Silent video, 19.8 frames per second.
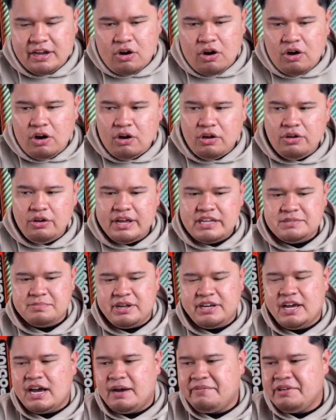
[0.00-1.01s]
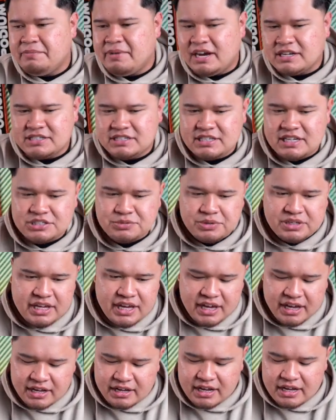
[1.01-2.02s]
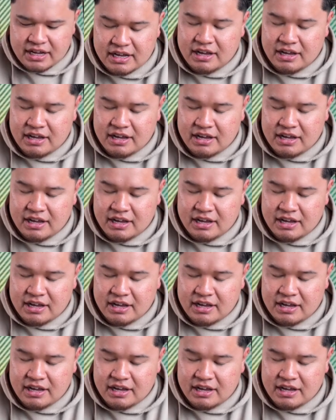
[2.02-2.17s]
as many hobby boxes as we can.